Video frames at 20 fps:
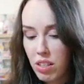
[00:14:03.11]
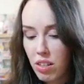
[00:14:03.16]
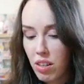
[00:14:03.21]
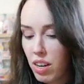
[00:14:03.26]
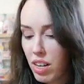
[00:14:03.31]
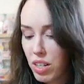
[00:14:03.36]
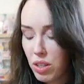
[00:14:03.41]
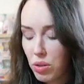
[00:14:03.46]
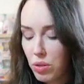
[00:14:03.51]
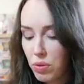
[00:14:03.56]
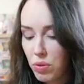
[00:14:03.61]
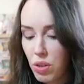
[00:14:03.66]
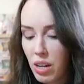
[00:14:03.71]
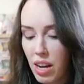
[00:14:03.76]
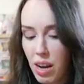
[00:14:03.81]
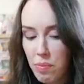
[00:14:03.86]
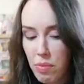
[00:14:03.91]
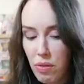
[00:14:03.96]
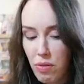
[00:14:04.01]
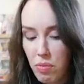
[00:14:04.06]
guys, or if you're
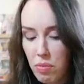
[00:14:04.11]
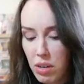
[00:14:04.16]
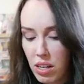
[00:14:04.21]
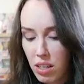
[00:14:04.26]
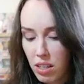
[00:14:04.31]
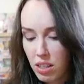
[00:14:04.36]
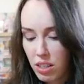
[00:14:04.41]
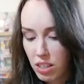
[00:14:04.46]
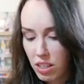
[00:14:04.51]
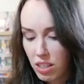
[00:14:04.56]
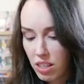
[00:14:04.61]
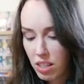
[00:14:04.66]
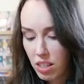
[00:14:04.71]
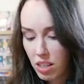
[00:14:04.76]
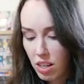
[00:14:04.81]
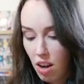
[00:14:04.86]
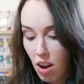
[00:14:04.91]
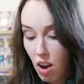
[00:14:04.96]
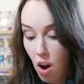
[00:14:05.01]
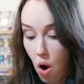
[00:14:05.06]
happy for me to just...
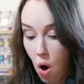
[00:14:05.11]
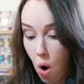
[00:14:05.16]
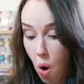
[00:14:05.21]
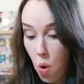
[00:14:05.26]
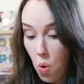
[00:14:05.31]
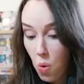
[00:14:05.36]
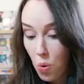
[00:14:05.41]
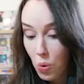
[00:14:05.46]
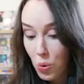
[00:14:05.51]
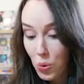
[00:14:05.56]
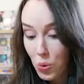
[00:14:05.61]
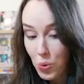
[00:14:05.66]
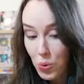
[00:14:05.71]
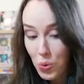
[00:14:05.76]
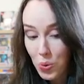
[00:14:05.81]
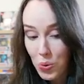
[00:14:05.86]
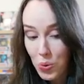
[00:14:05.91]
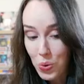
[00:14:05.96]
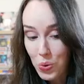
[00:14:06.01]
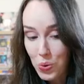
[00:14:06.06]

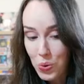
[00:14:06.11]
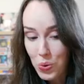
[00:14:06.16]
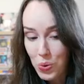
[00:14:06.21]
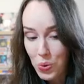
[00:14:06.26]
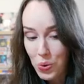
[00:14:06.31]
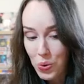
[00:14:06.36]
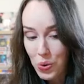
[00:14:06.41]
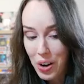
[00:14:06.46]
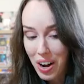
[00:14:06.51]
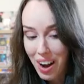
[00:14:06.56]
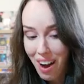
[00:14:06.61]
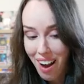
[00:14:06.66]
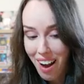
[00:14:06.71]
Ooh!